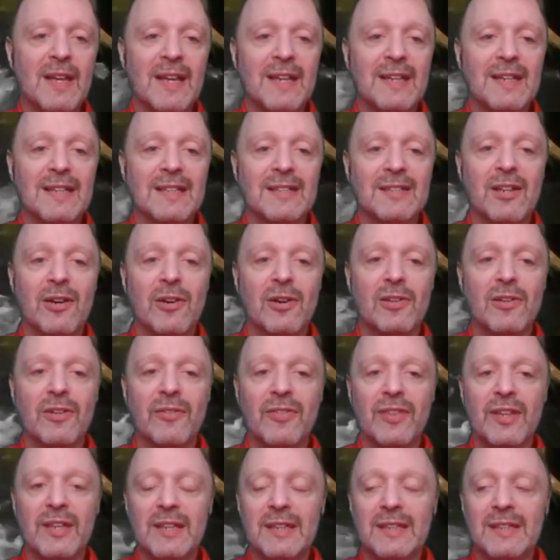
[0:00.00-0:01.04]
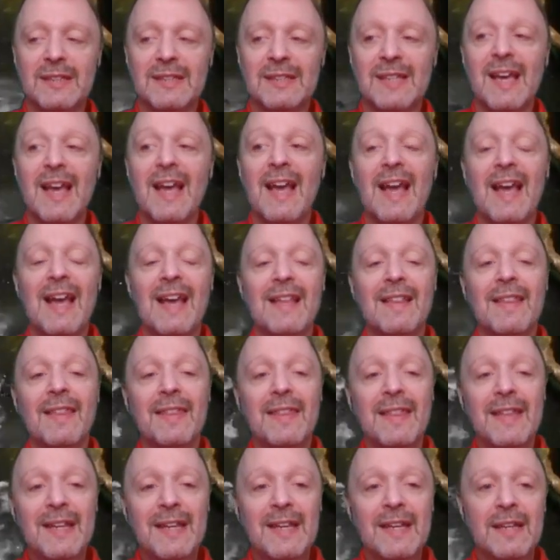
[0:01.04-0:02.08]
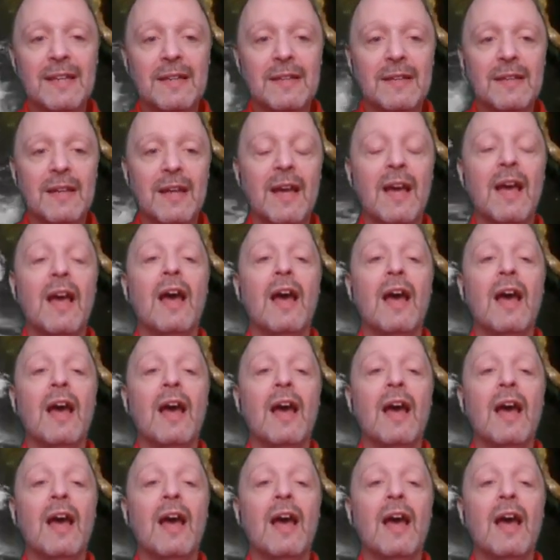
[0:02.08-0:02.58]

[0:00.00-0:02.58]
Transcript: gets all of these, and then